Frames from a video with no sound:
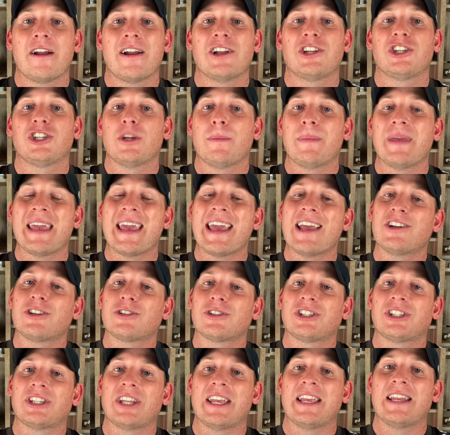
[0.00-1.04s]
It should be
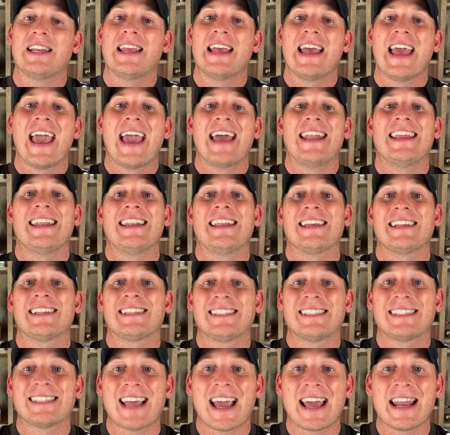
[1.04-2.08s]
interesting and an
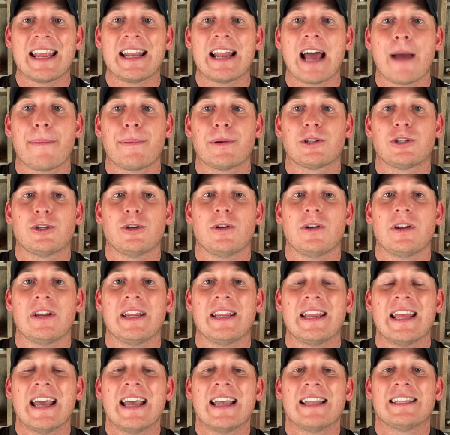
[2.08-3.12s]
exciting opportunity